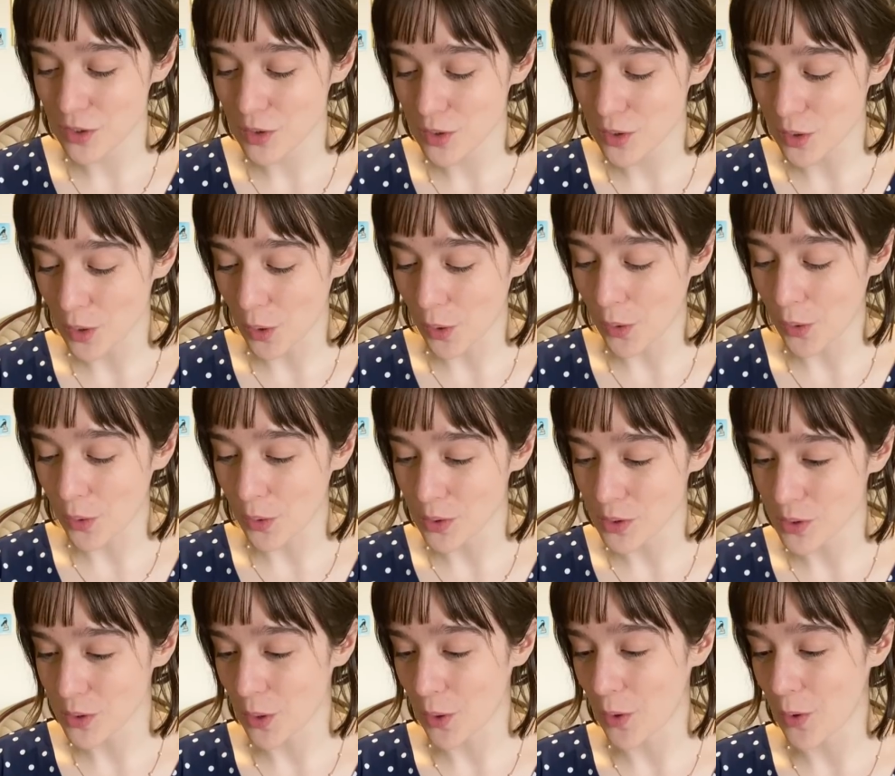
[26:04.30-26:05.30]
so,
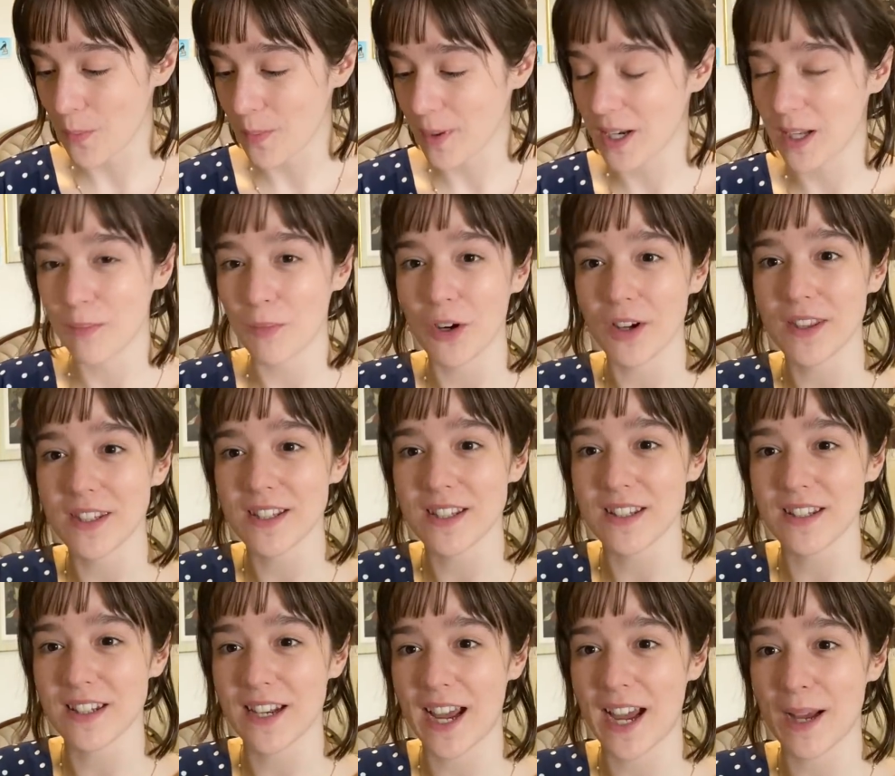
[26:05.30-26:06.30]
so many more. This
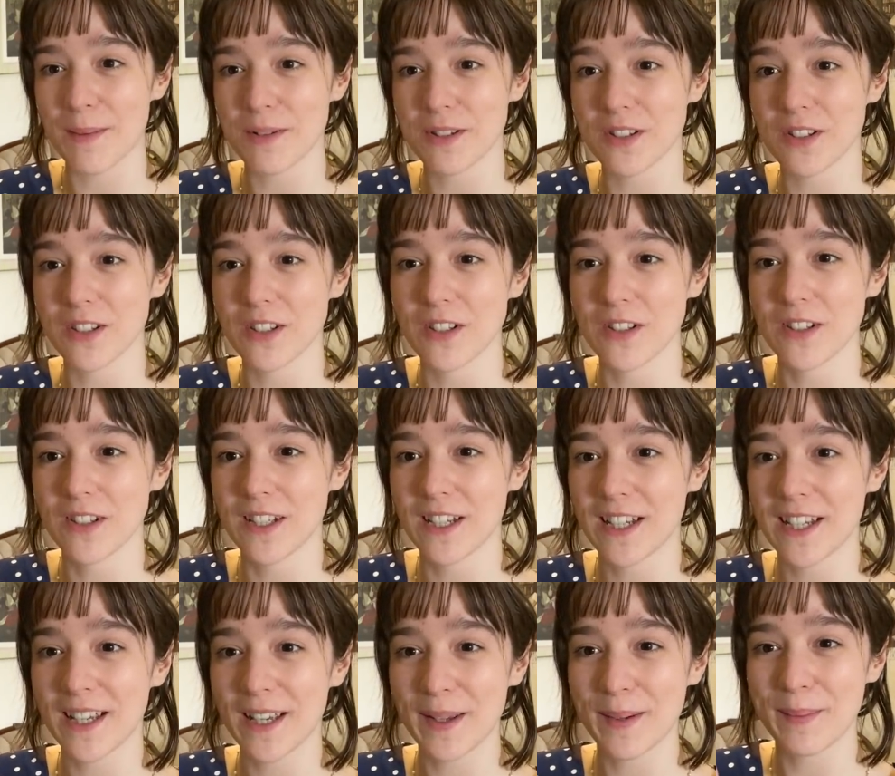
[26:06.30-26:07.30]
is an
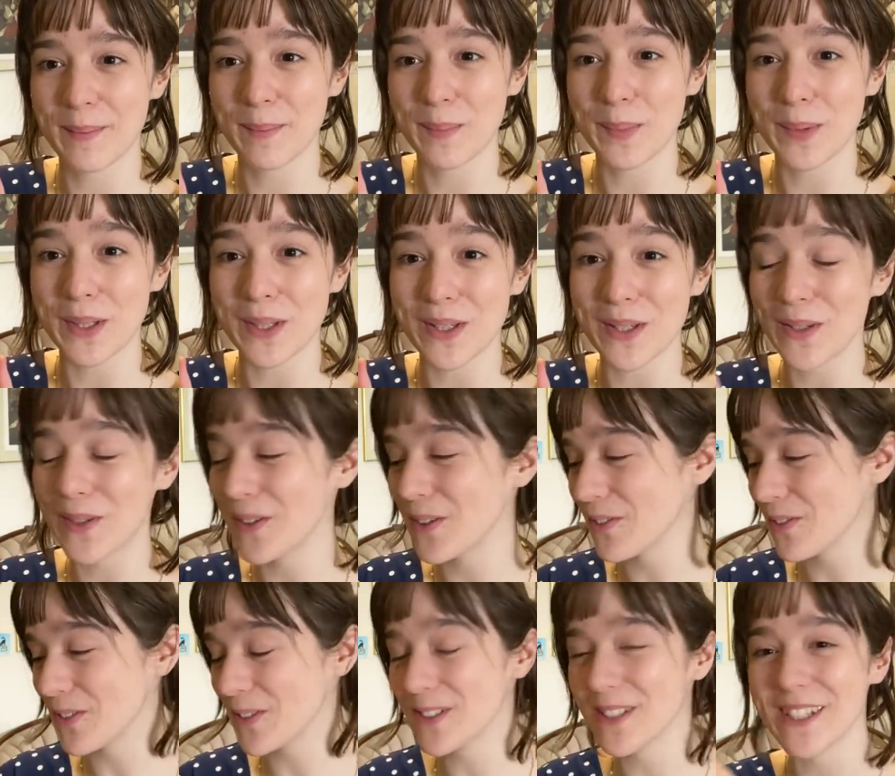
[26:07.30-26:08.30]
absolutely
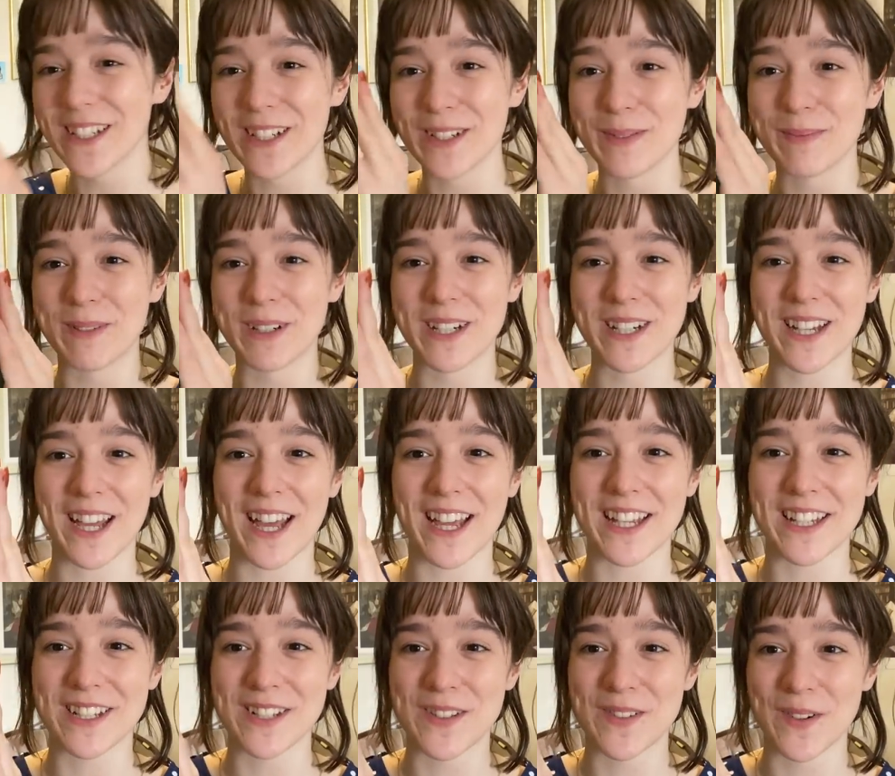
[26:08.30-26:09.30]
beautiful little book. I
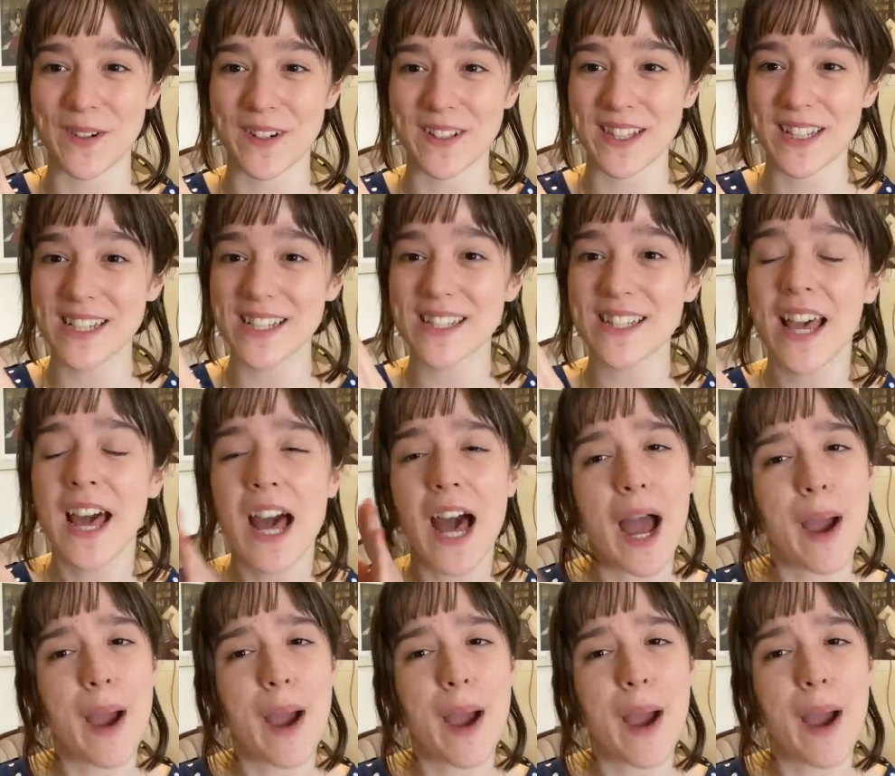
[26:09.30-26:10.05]
adore this.